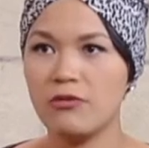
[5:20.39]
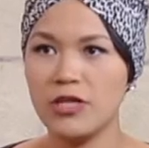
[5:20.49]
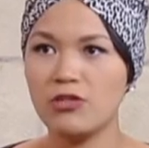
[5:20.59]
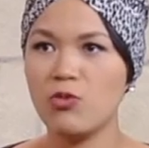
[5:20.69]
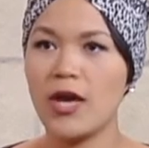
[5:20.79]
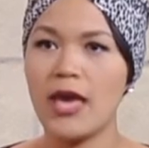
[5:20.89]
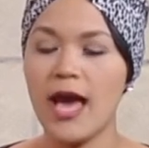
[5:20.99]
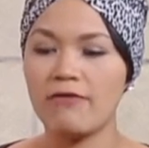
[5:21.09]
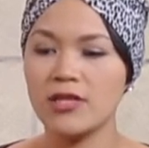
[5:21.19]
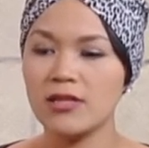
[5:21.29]
reason why I
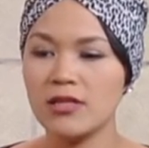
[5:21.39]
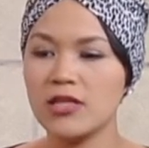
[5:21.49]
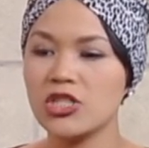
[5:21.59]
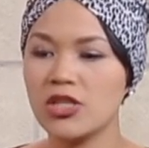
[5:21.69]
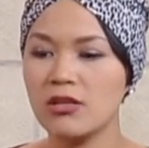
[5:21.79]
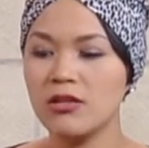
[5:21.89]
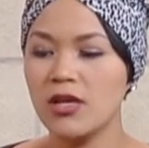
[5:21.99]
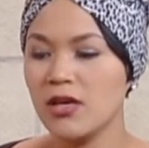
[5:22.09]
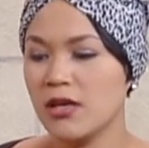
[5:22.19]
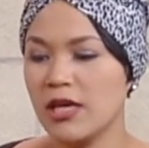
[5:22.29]
have this condition
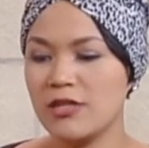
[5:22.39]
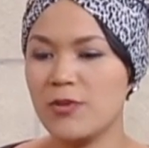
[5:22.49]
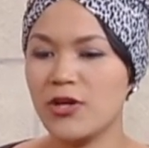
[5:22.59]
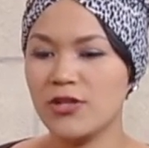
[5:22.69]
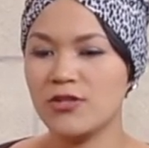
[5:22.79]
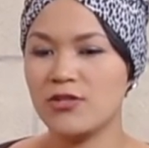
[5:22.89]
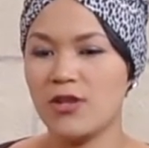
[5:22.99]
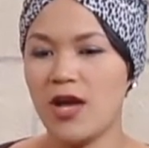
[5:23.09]
is because